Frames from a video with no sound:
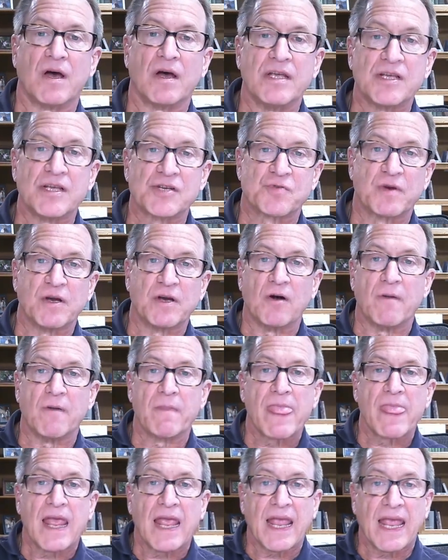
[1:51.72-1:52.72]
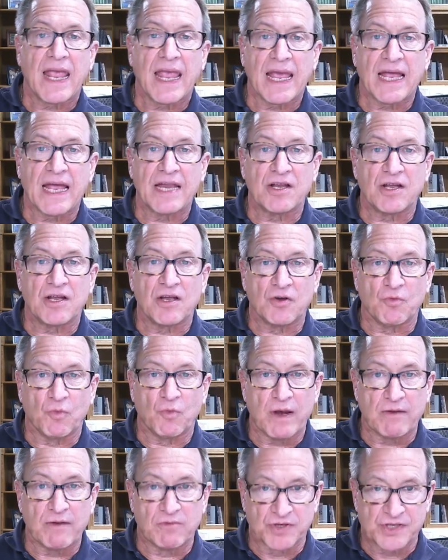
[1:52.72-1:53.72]
Israel. And
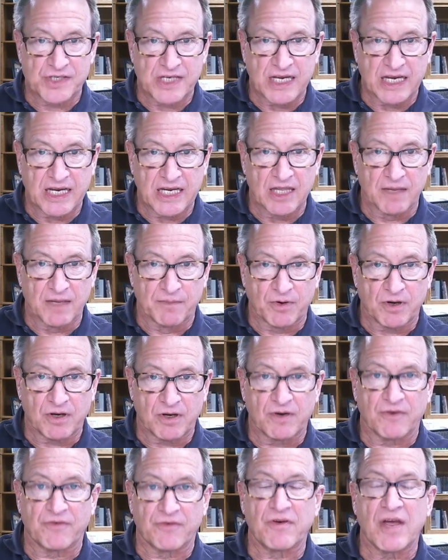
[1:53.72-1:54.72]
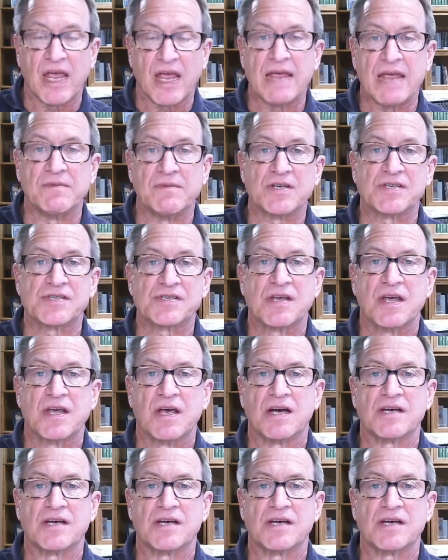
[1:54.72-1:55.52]
we will see in the book of Amos